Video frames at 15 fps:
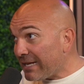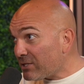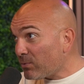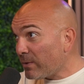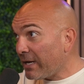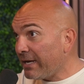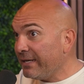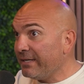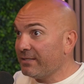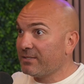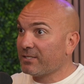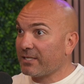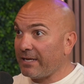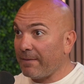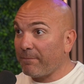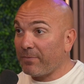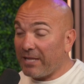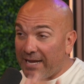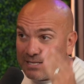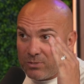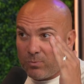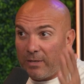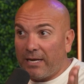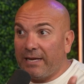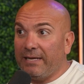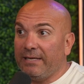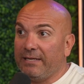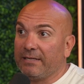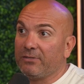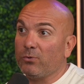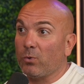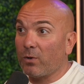when I hit skip. That's when I hit ignore.